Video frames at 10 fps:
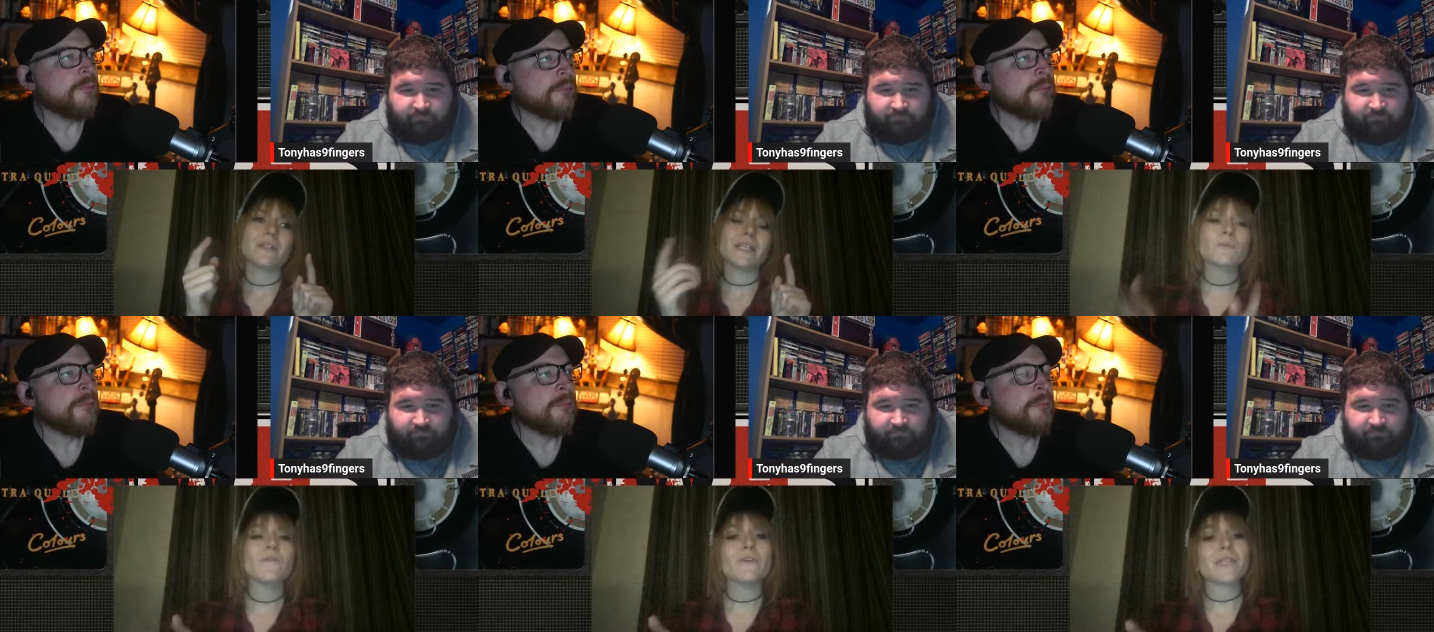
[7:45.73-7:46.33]

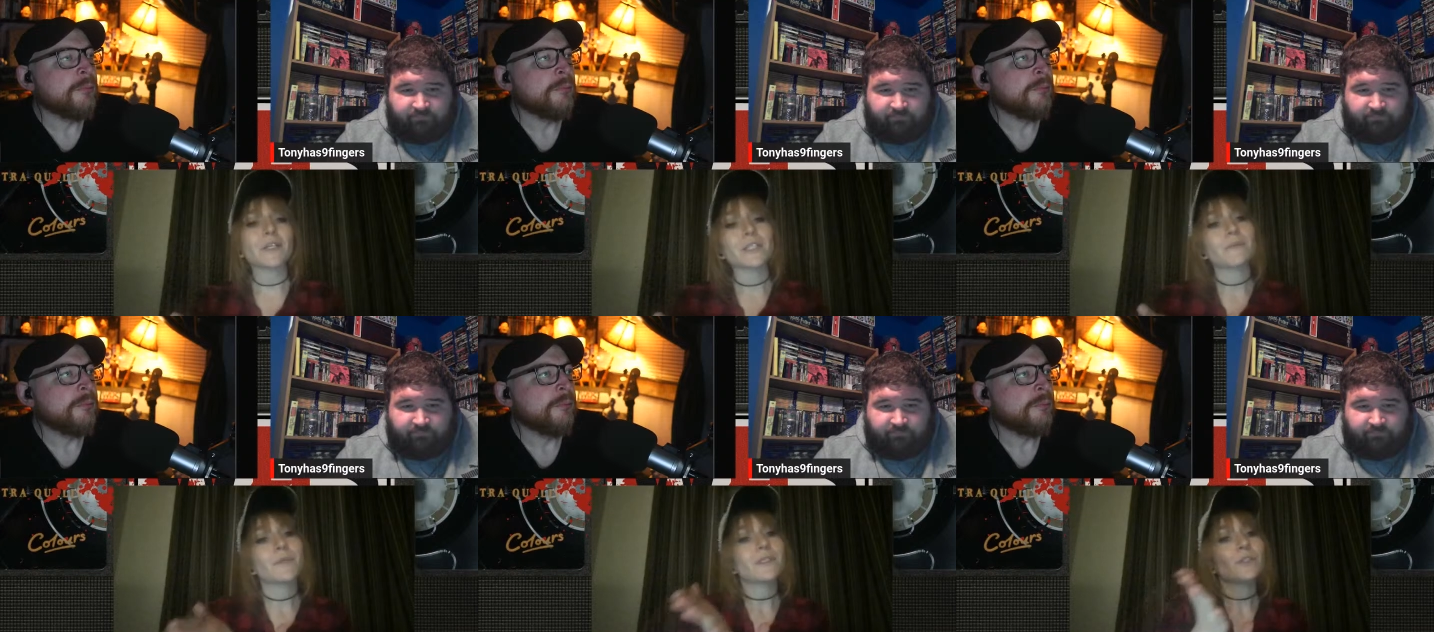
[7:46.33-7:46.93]
Speaker 1: this movie was
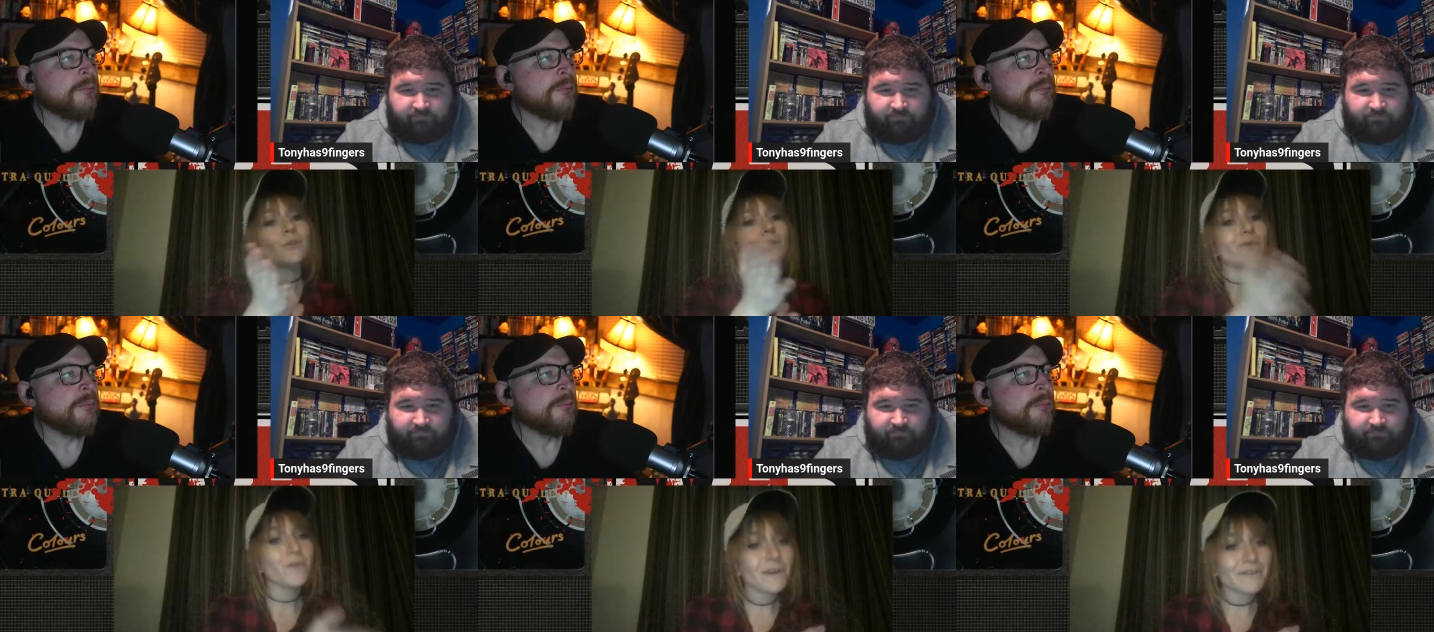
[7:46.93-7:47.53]
actually supposed to
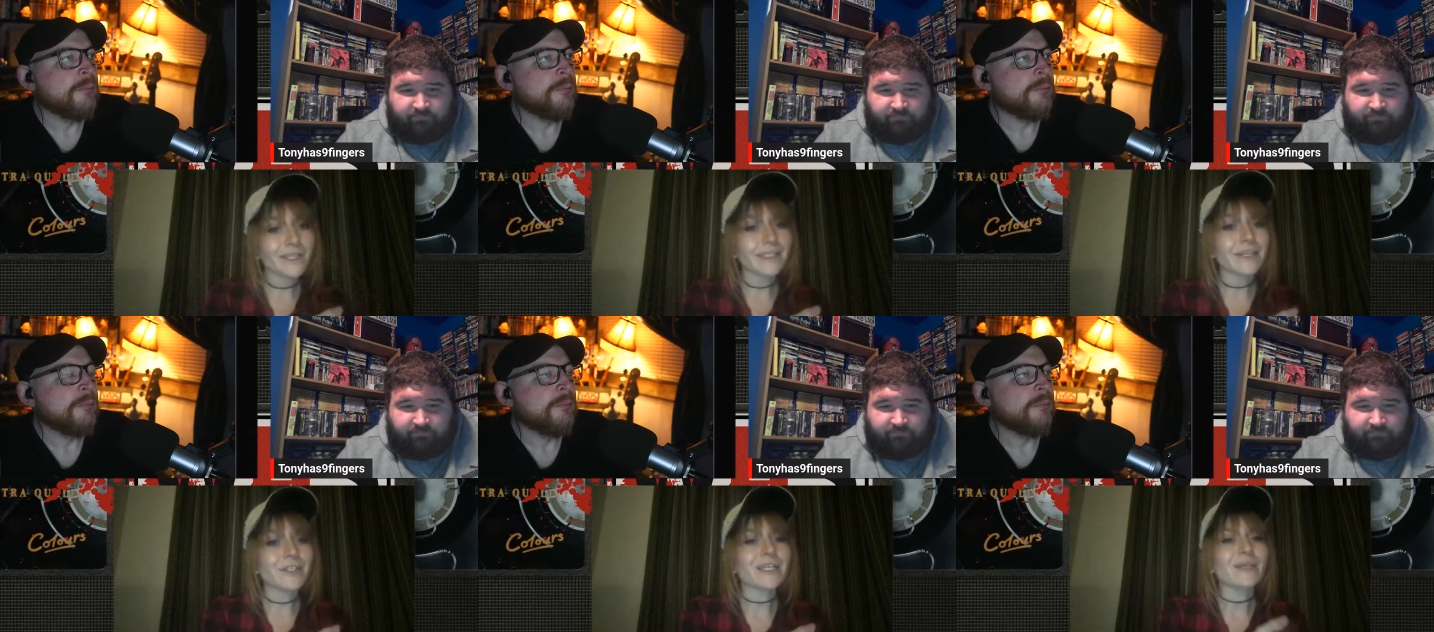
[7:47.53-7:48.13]
shoot before
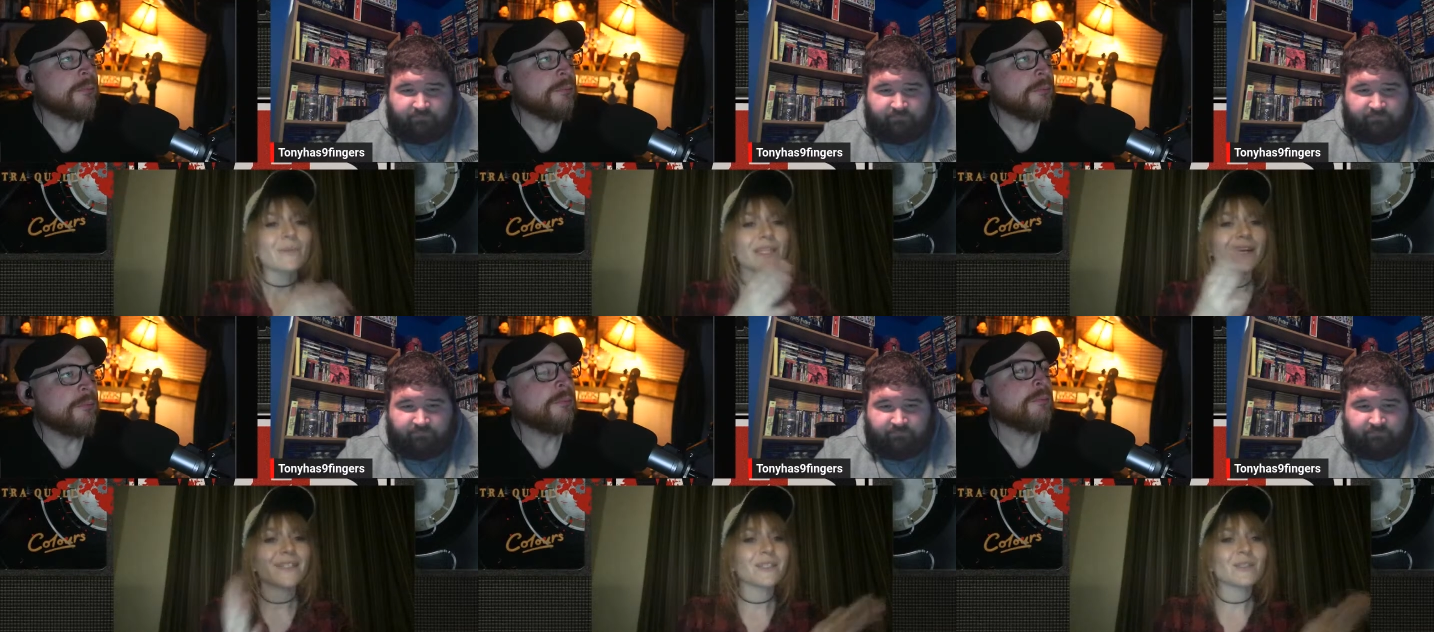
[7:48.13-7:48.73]
Fixation, but
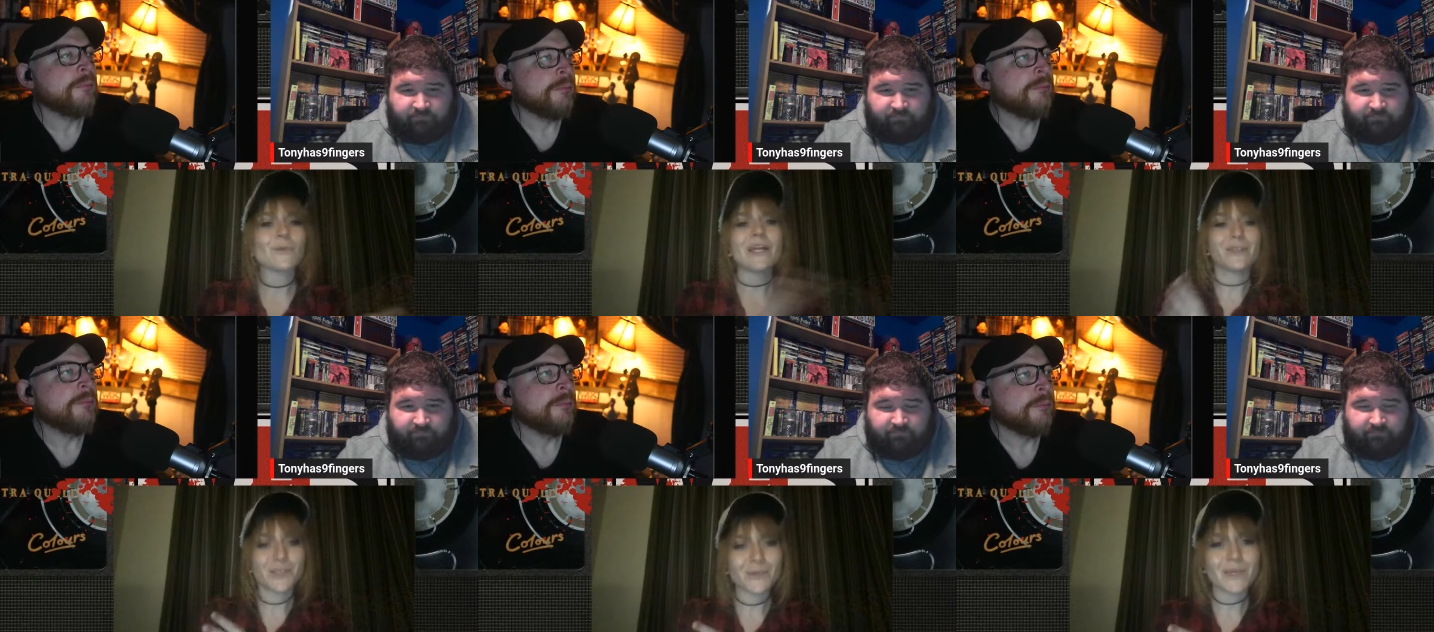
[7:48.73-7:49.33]
they got
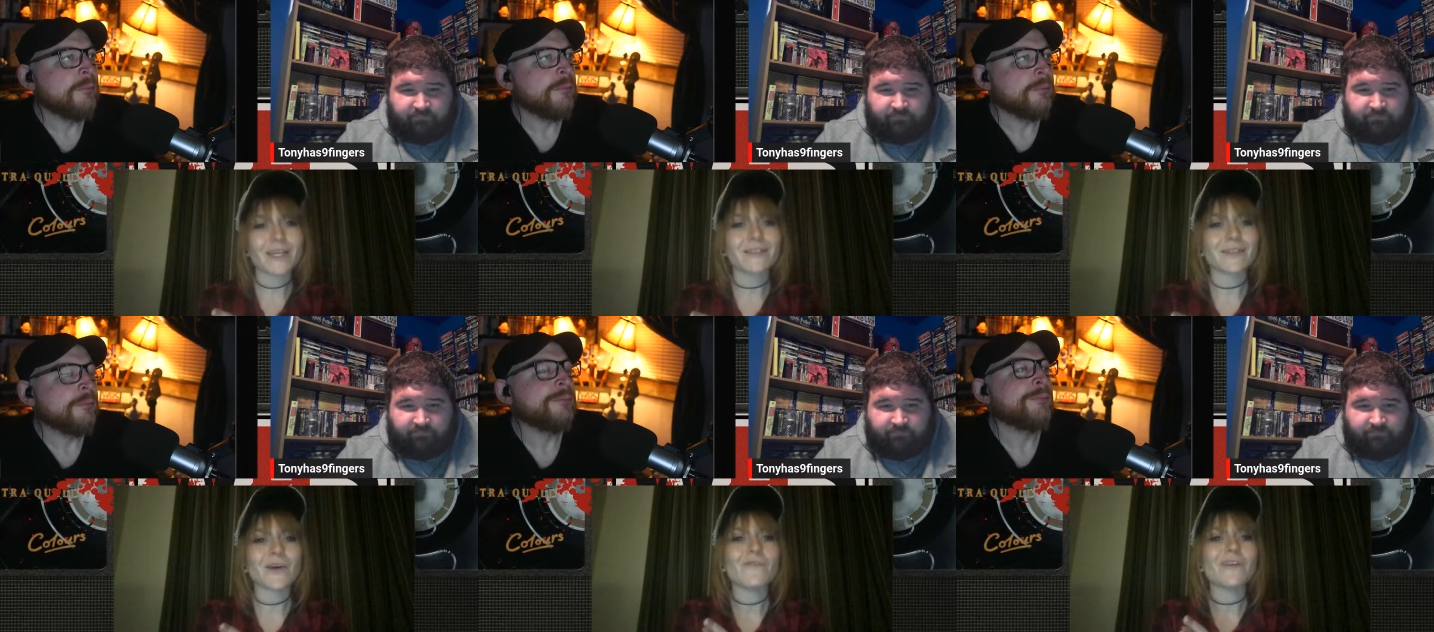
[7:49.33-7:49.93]
switched because
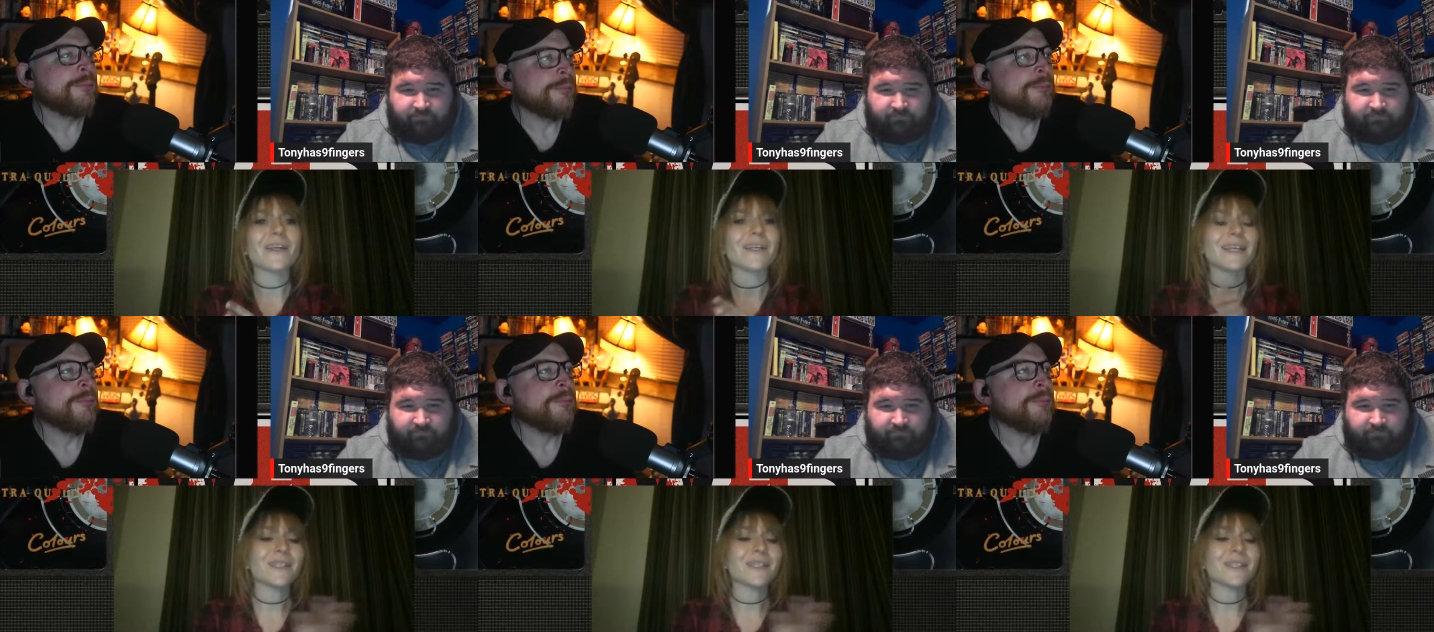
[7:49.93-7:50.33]
of COVID,